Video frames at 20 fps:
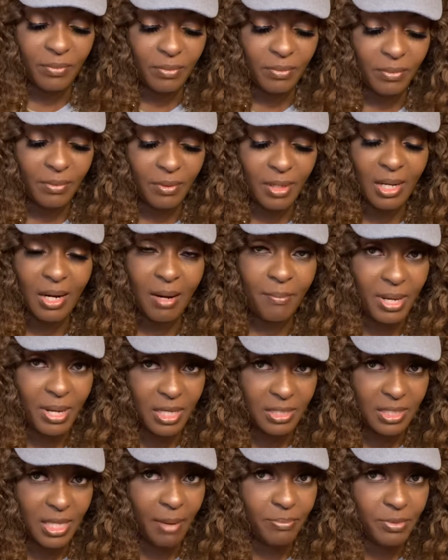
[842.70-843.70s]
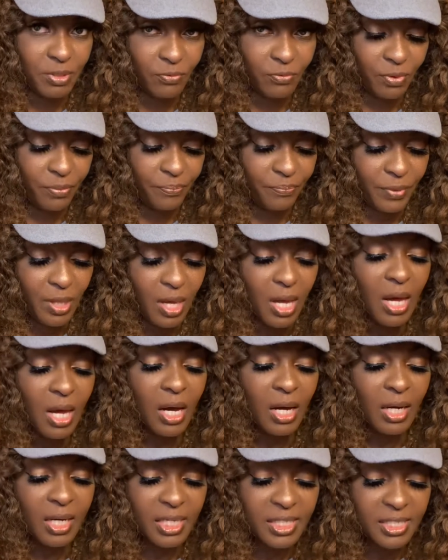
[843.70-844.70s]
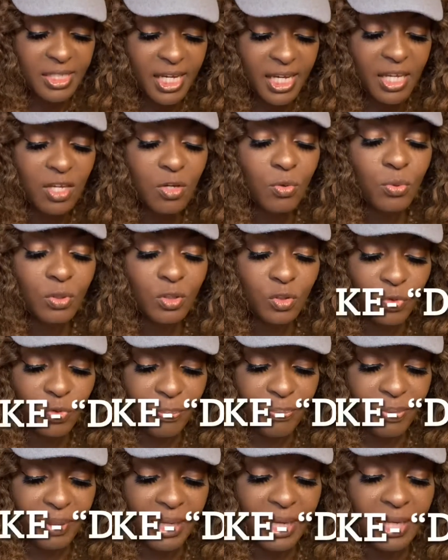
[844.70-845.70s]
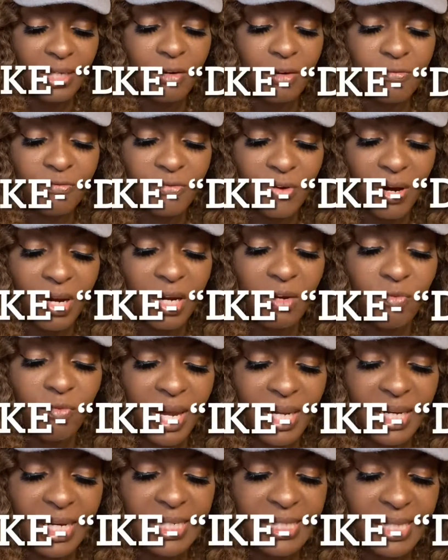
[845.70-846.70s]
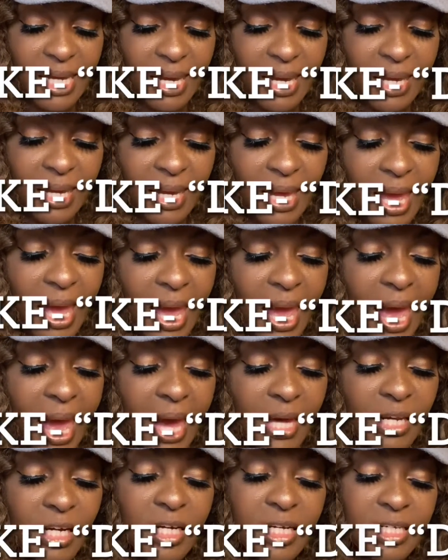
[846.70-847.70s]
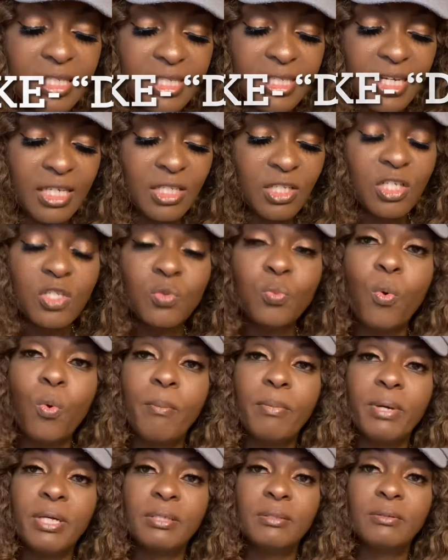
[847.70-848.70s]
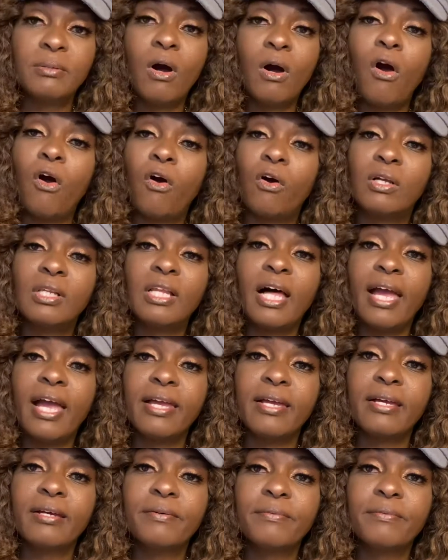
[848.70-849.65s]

And I might have typed it wrong. A continual dripping in a very rainy day and a contentious woman are alike.